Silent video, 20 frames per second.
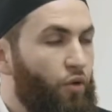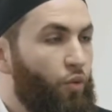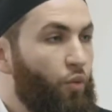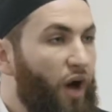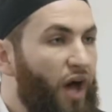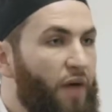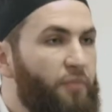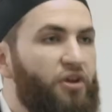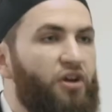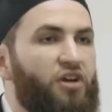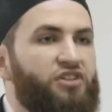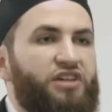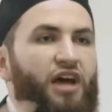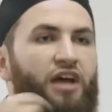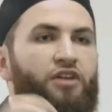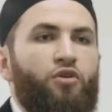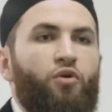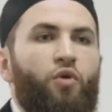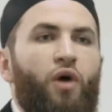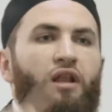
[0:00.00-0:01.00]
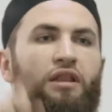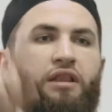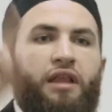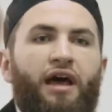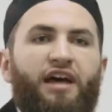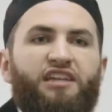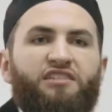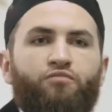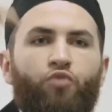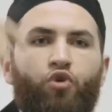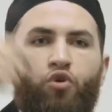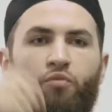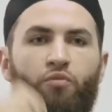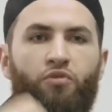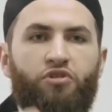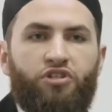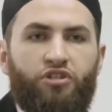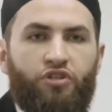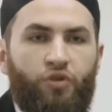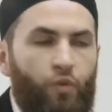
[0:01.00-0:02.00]
Why? Because I know Allah has more
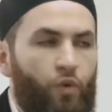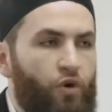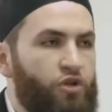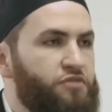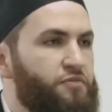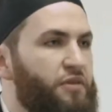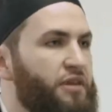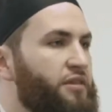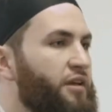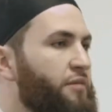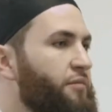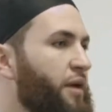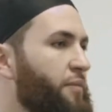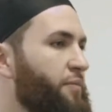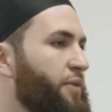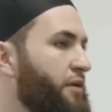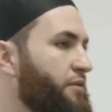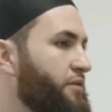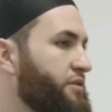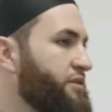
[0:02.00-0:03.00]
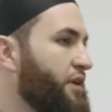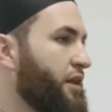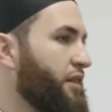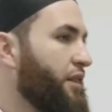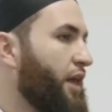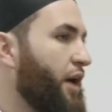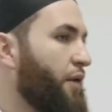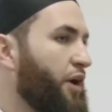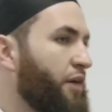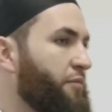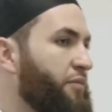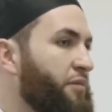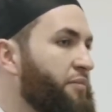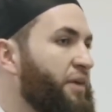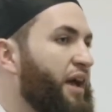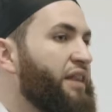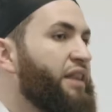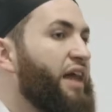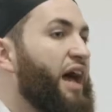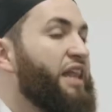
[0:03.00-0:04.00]
mercy towards me than my parents. Allahu Akbar.
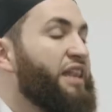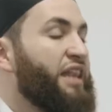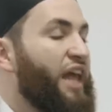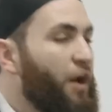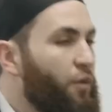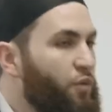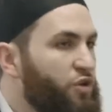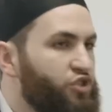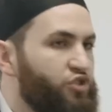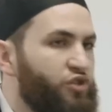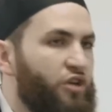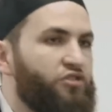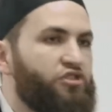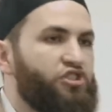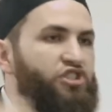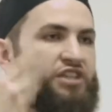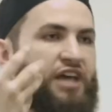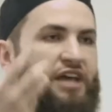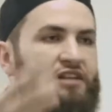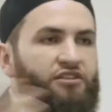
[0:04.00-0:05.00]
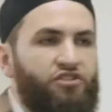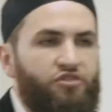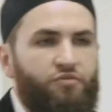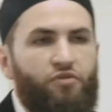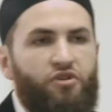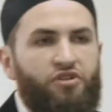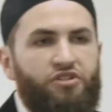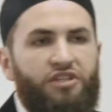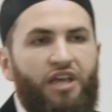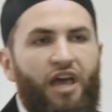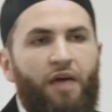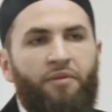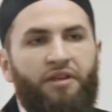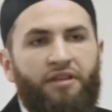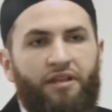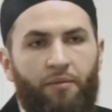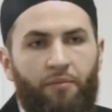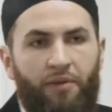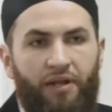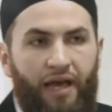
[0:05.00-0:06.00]
May Allah allow us to understand His mercy.
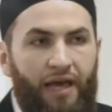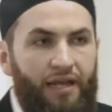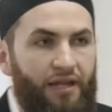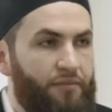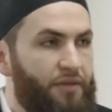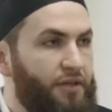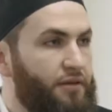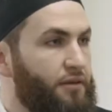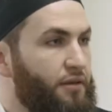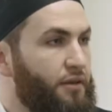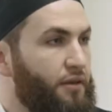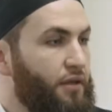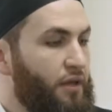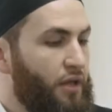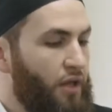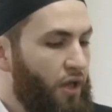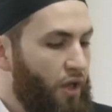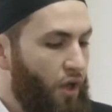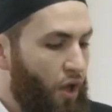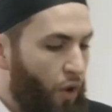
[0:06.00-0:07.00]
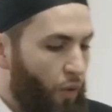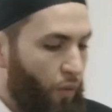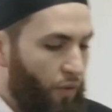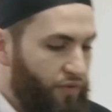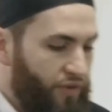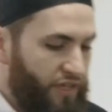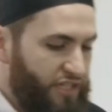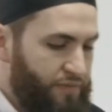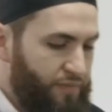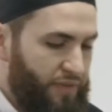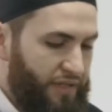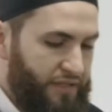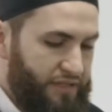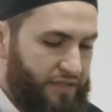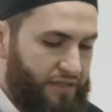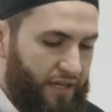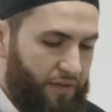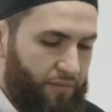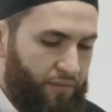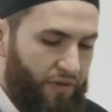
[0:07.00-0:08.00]
Ameen Rabbil Alameen. With this being
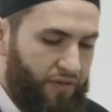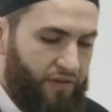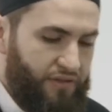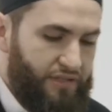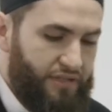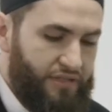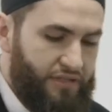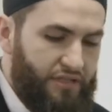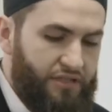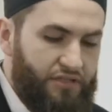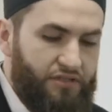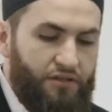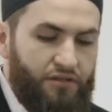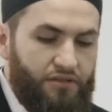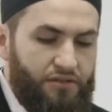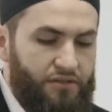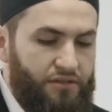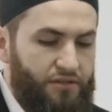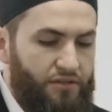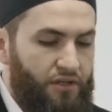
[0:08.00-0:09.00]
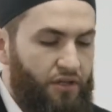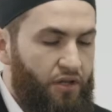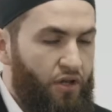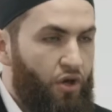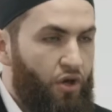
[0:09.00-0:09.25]
said, brothers and sisters,